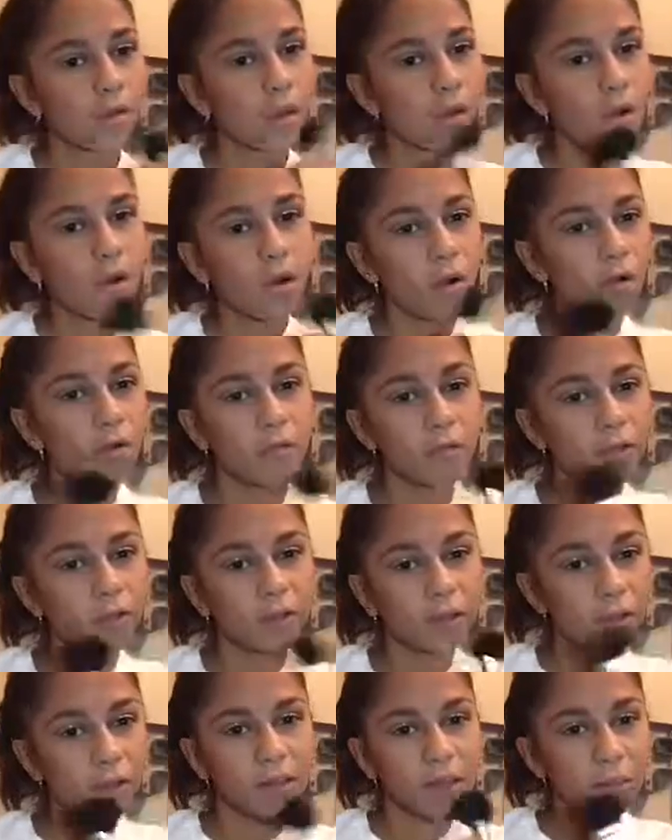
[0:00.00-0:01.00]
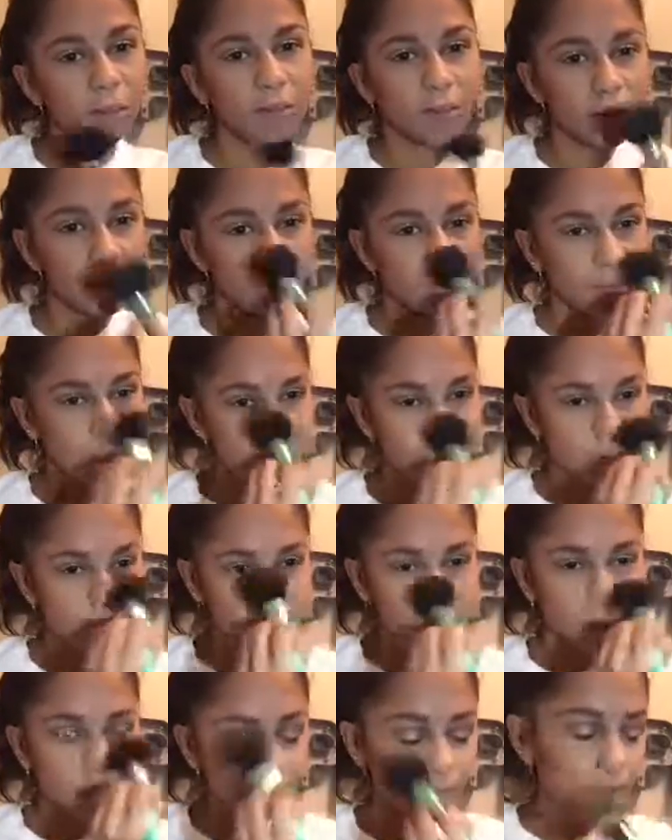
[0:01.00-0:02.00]
So hopefully that brought my
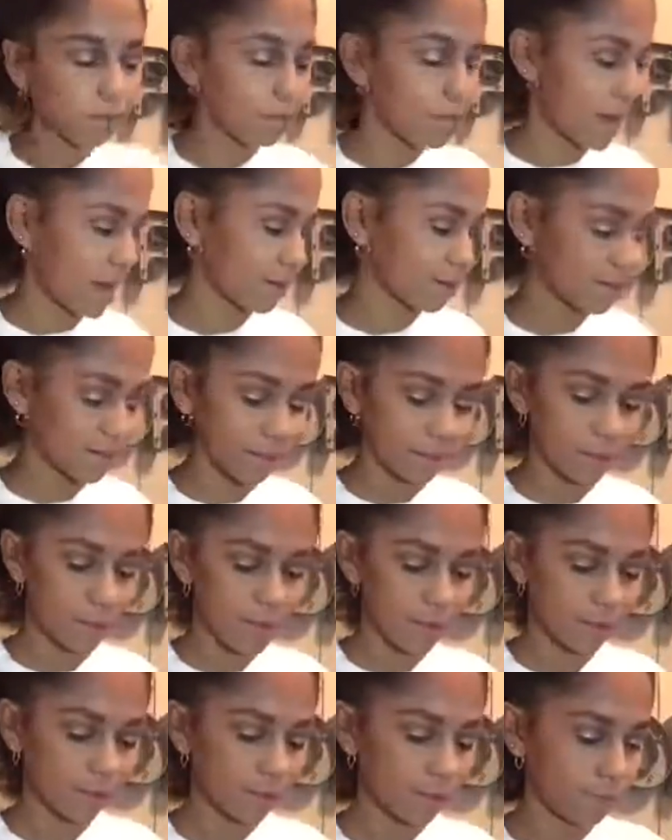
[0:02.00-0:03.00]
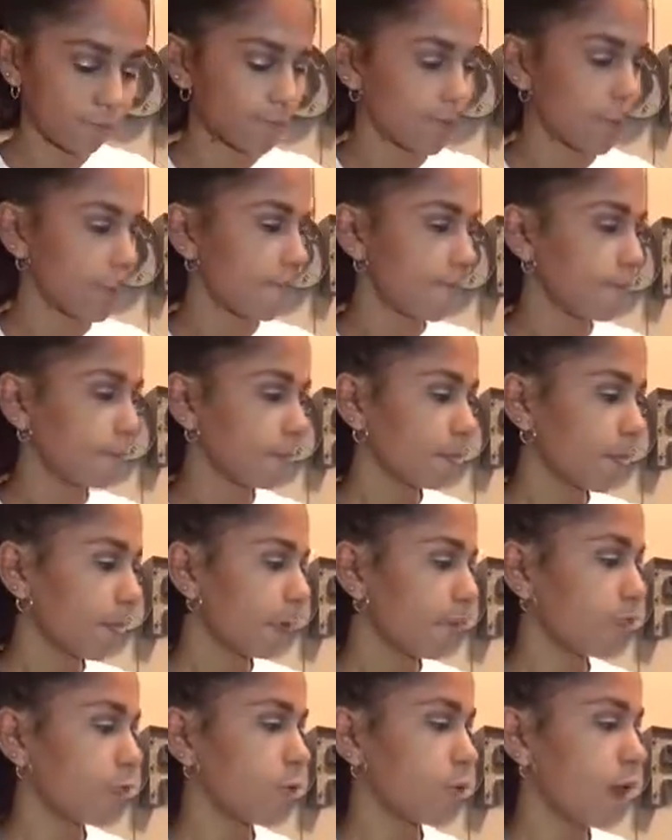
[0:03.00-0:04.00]
skin back to life.
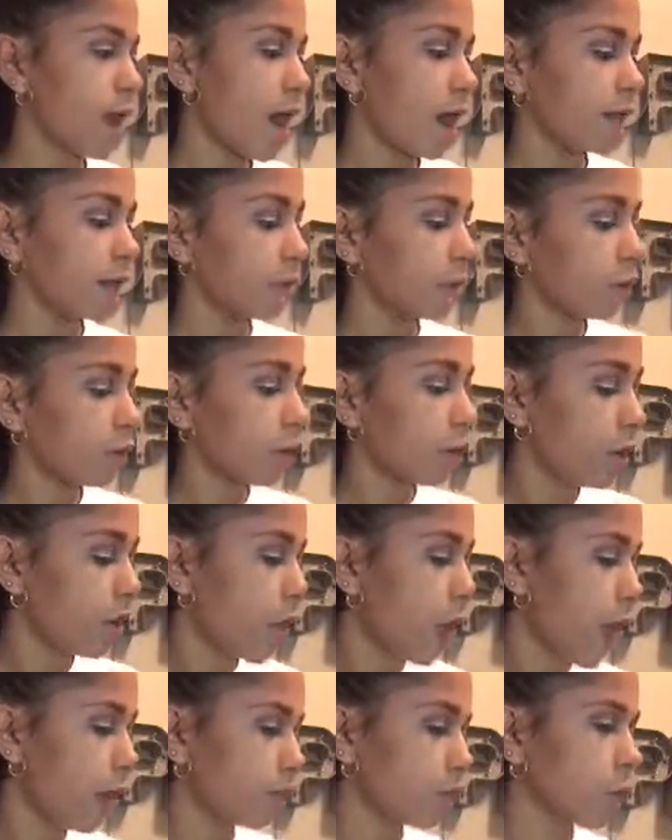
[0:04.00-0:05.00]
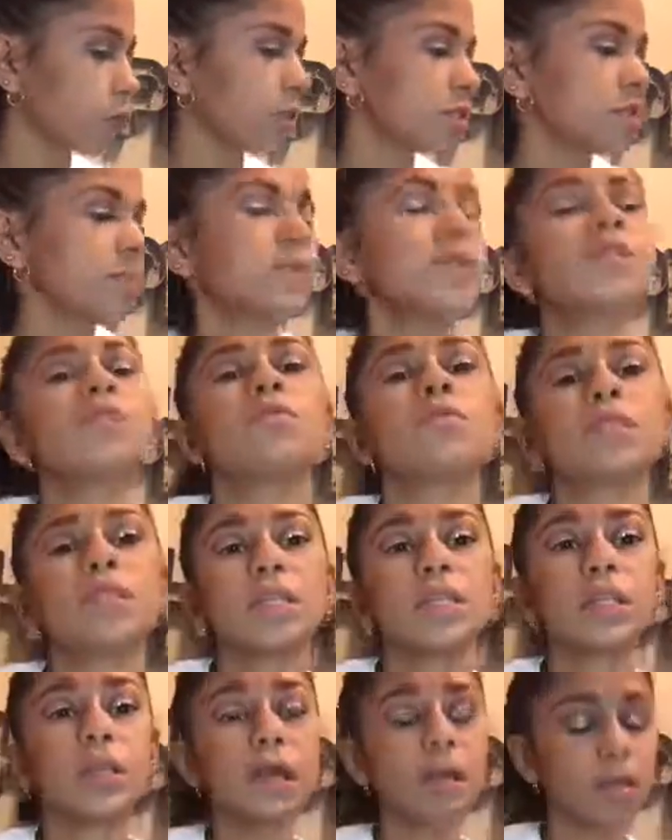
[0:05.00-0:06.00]
For highlighter, I'm going to be
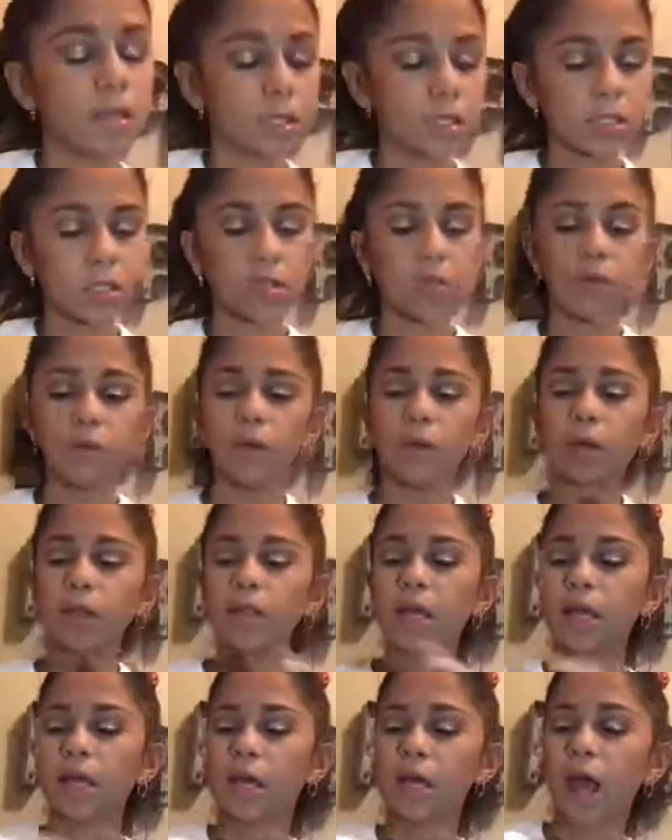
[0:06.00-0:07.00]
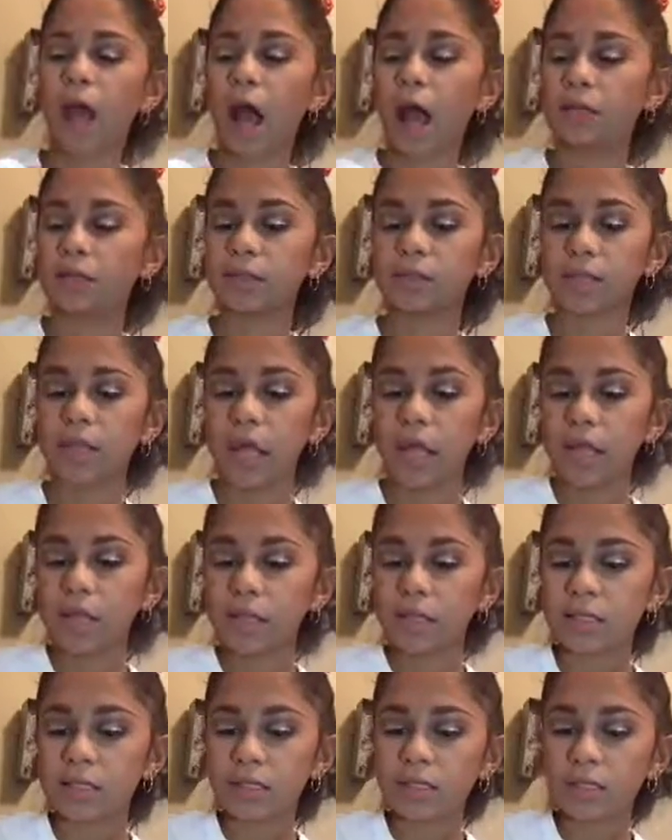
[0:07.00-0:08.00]
using this new one that I got.
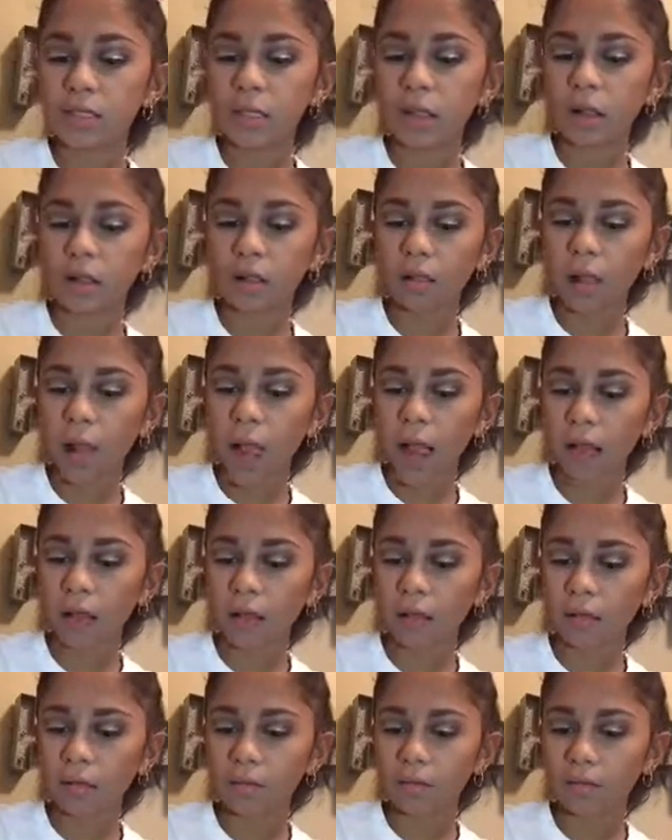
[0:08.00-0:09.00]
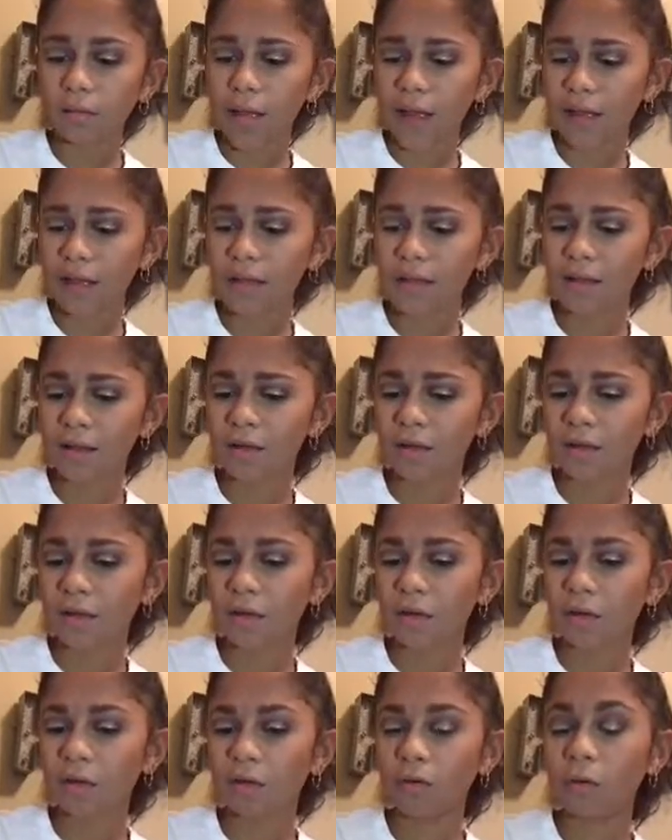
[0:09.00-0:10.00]
This is the Laca
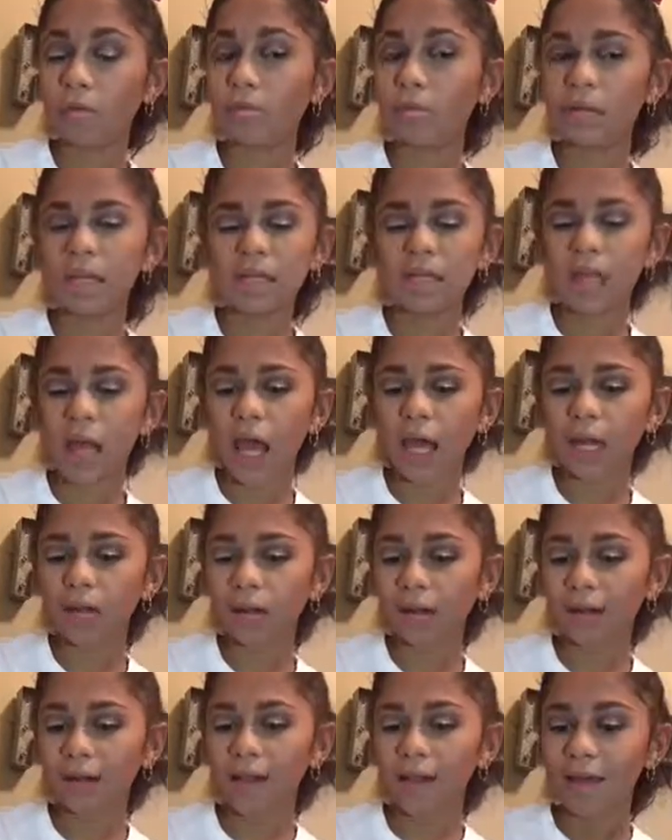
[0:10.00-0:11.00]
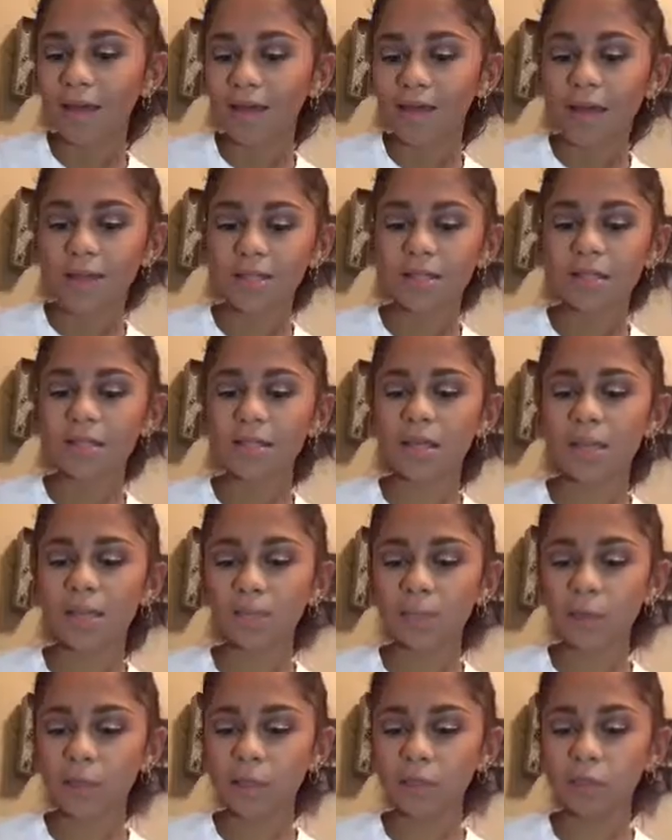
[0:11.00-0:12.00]
and Cole B lighter. This is
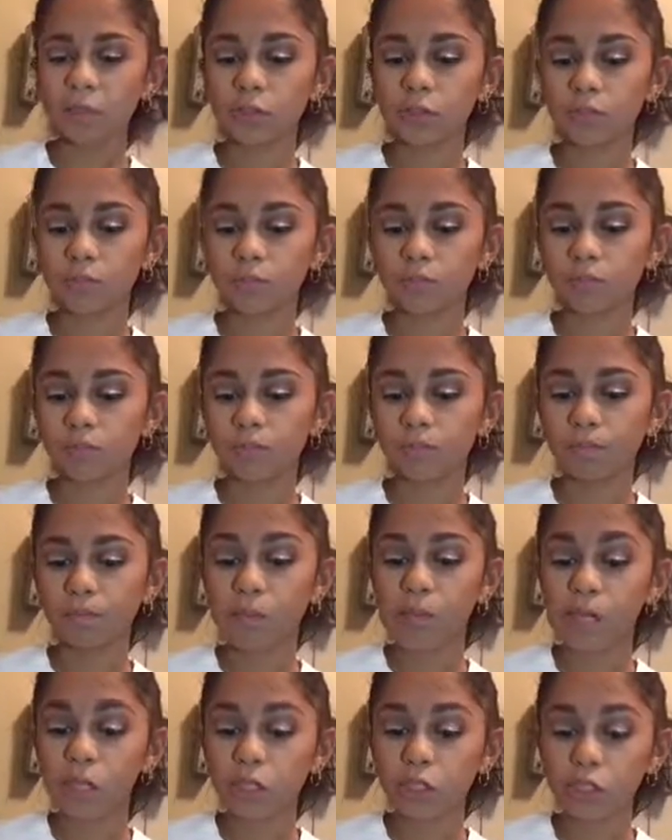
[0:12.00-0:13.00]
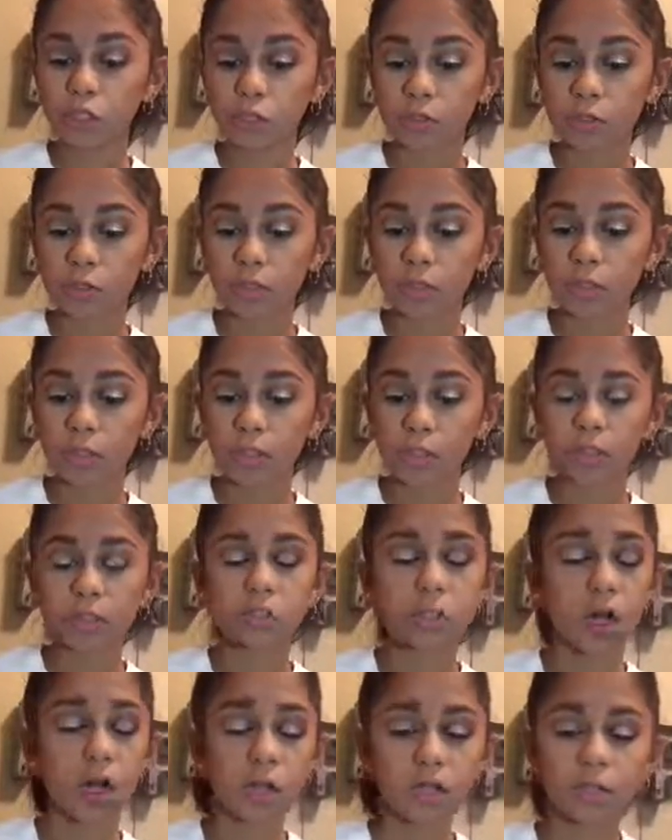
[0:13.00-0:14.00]
in Preacher Peacher's
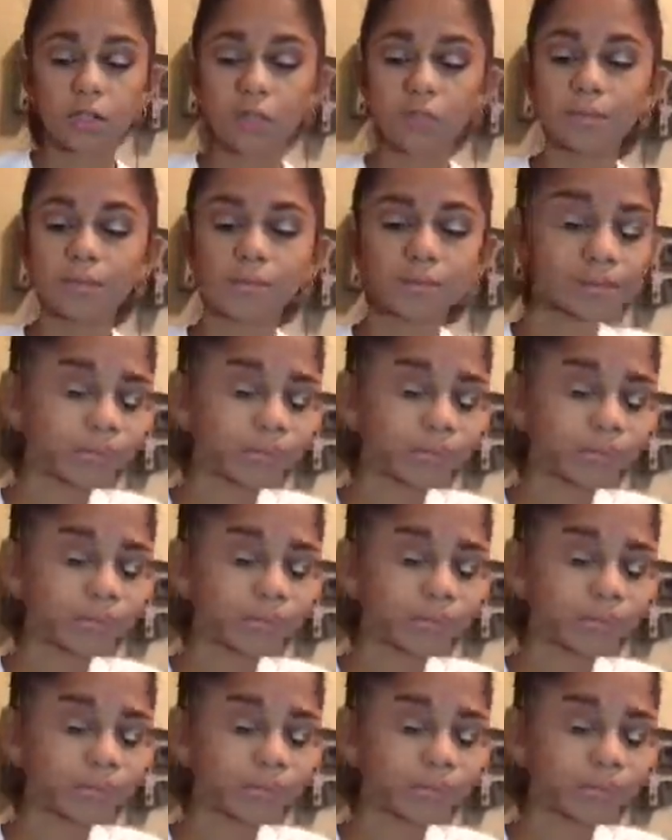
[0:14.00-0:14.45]
daughter.